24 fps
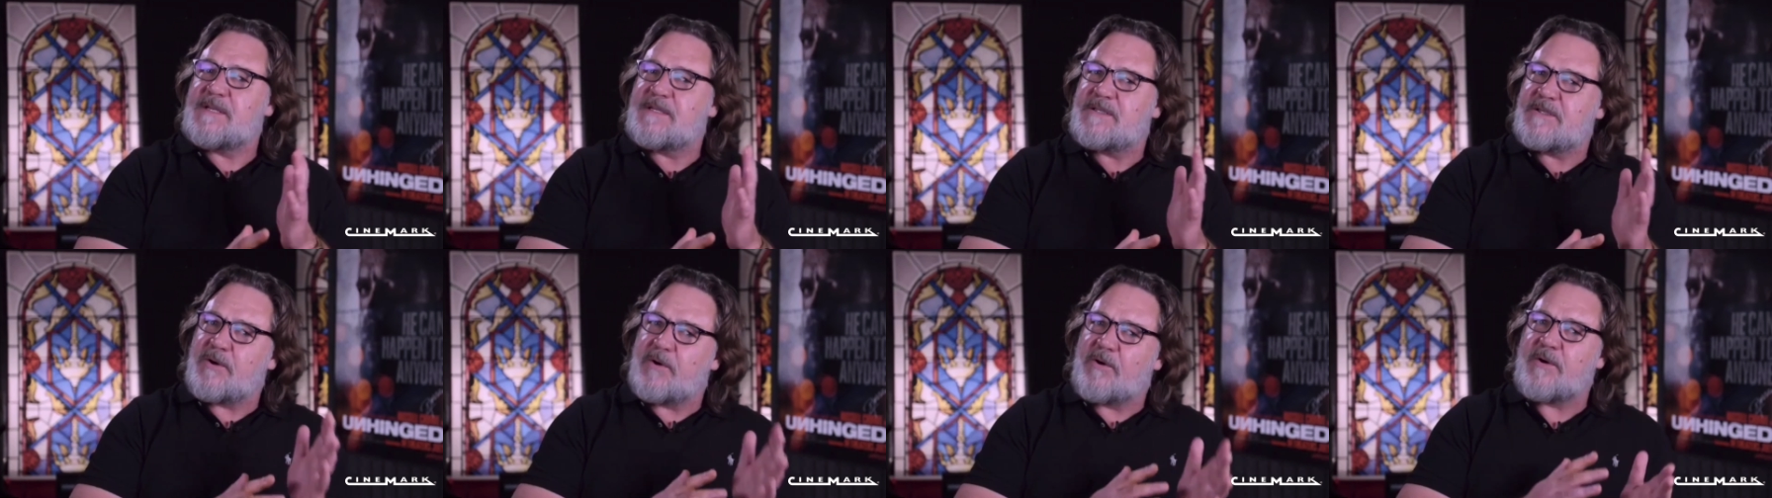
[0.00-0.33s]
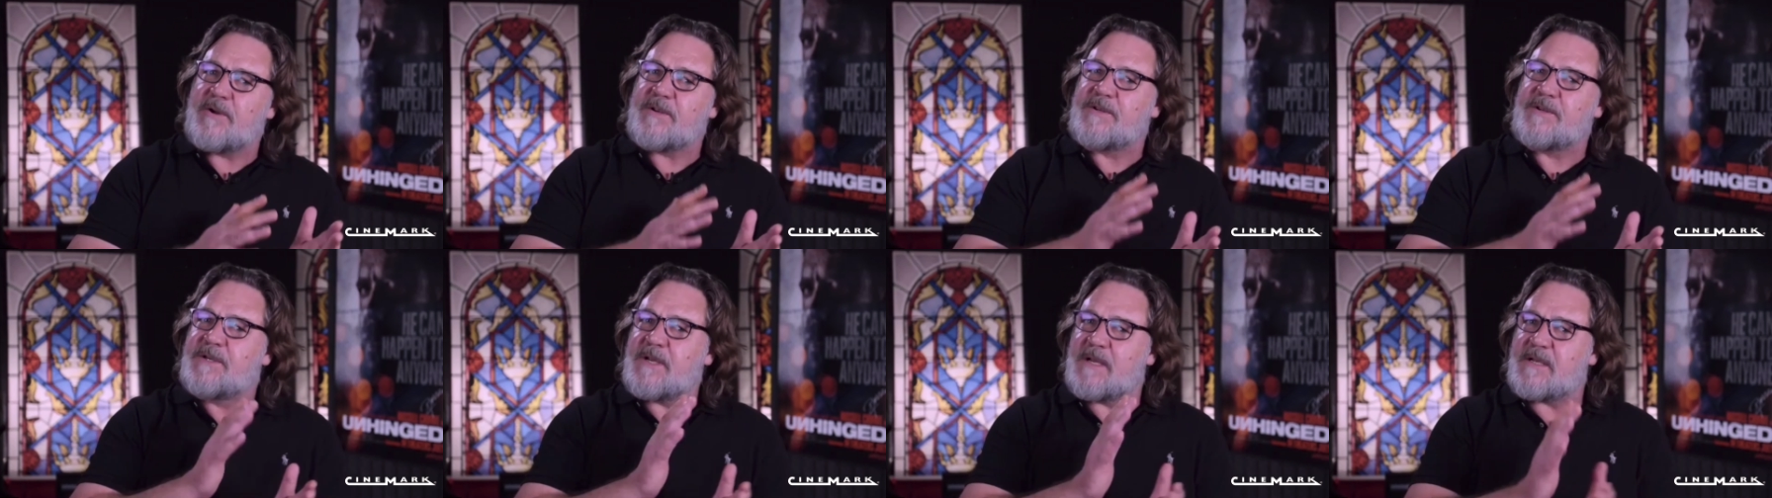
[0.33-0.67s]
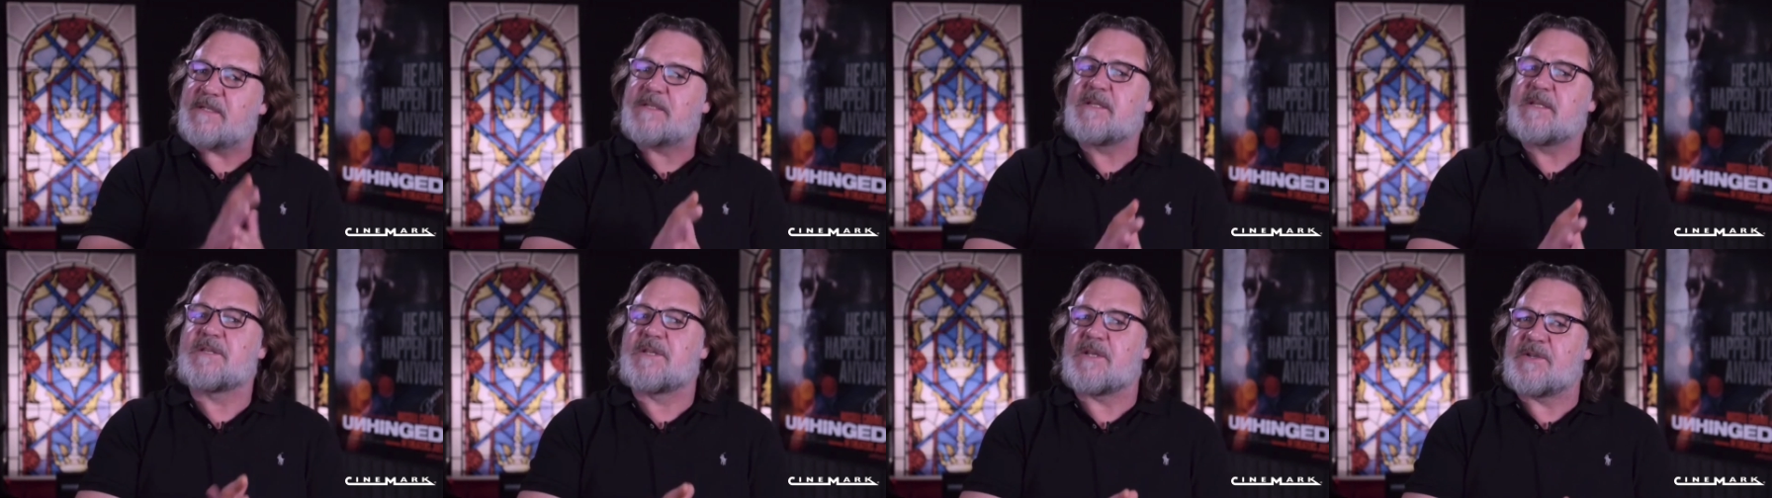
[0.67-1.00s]
saw it
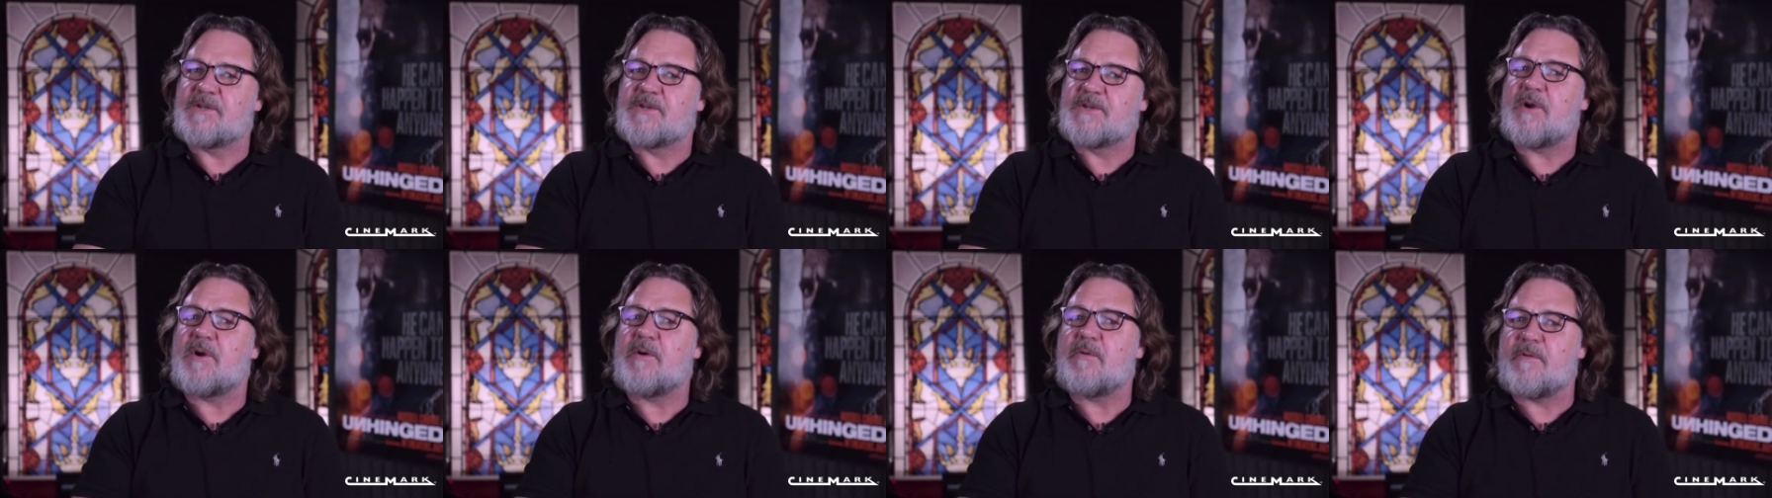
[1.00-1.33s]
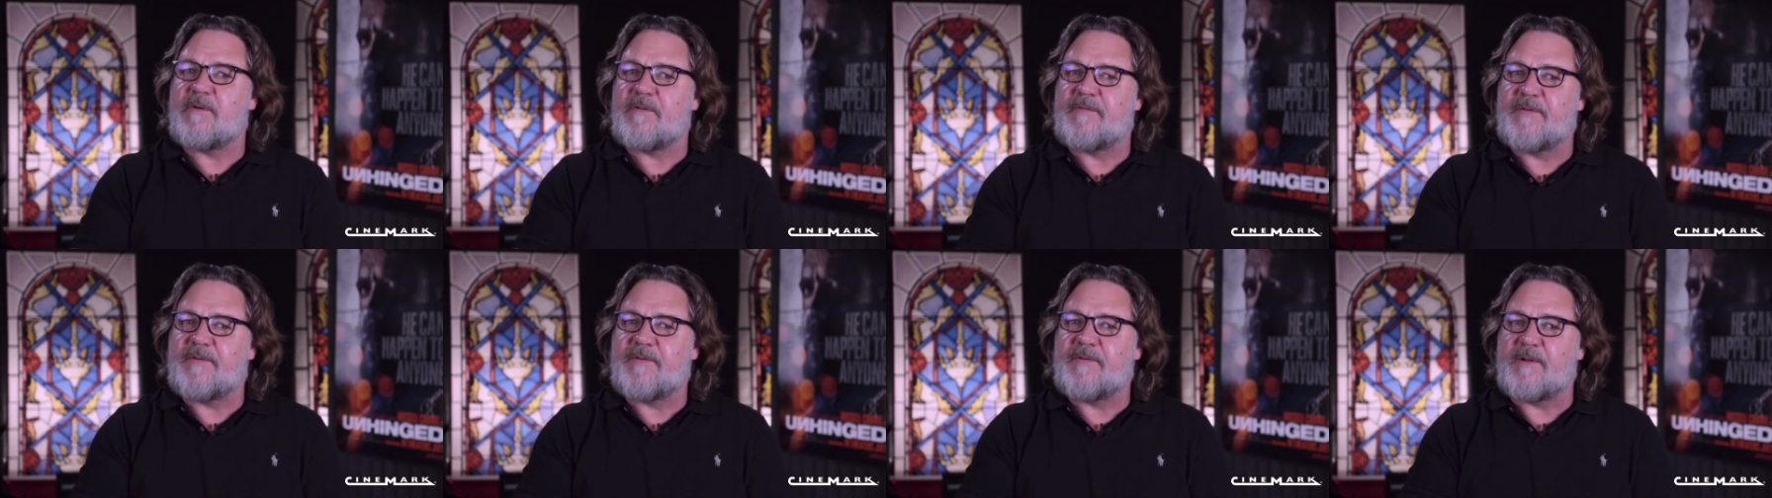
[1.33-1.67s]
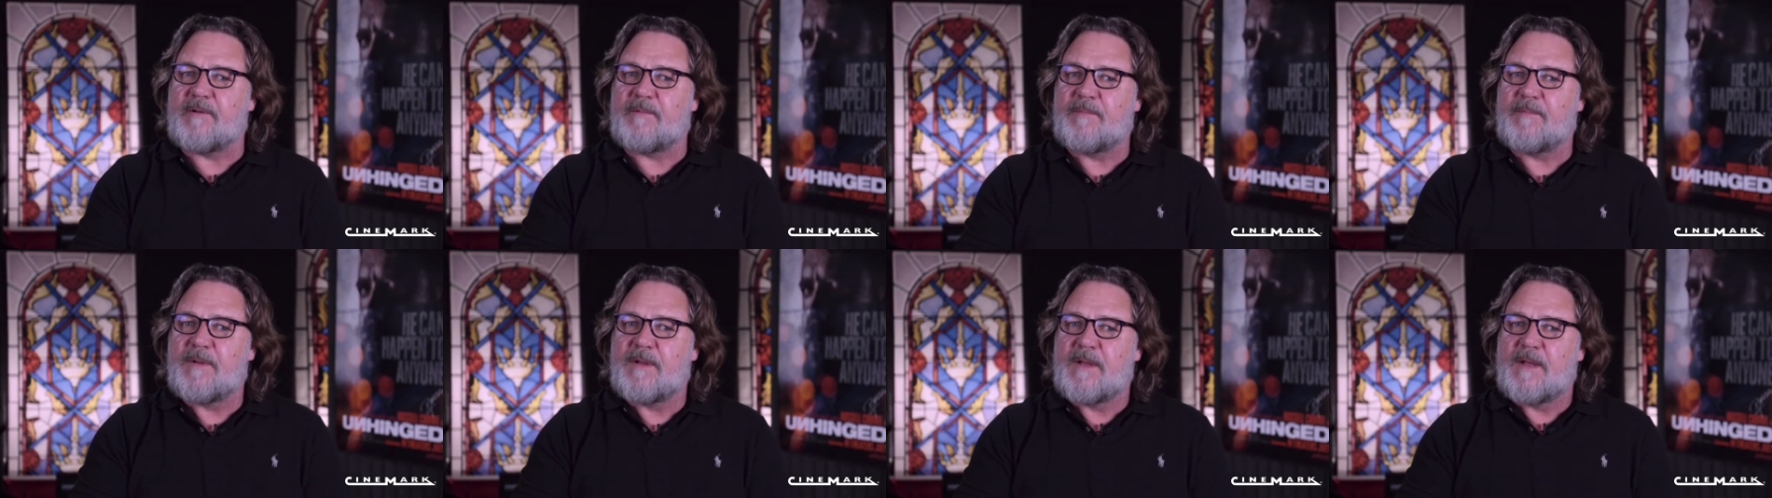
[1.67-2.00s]
just as a genre film,